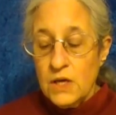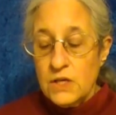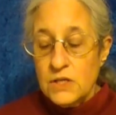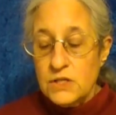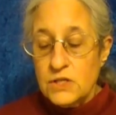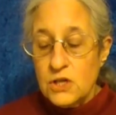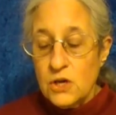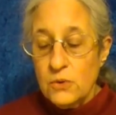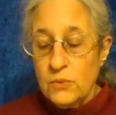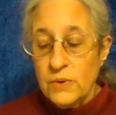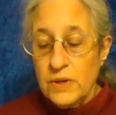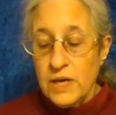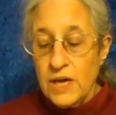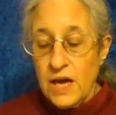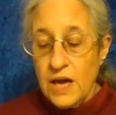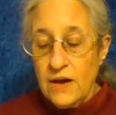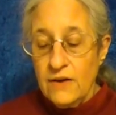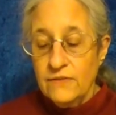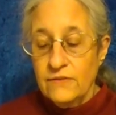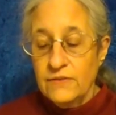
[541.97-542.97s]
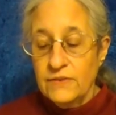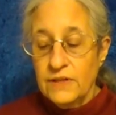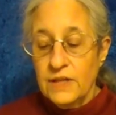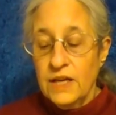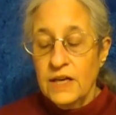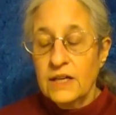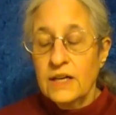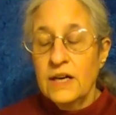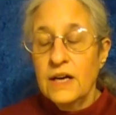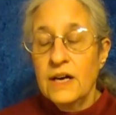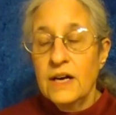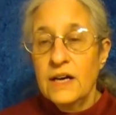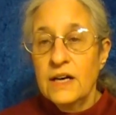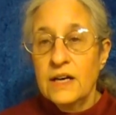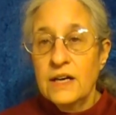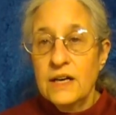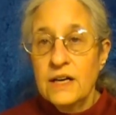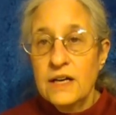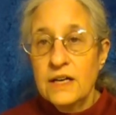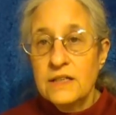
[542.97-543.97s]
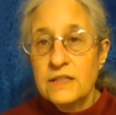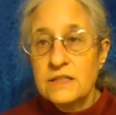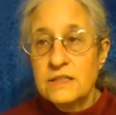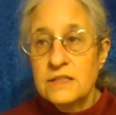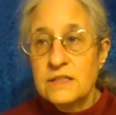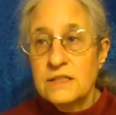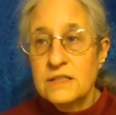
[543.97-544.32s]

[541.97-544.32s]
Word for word: So we have lakacha,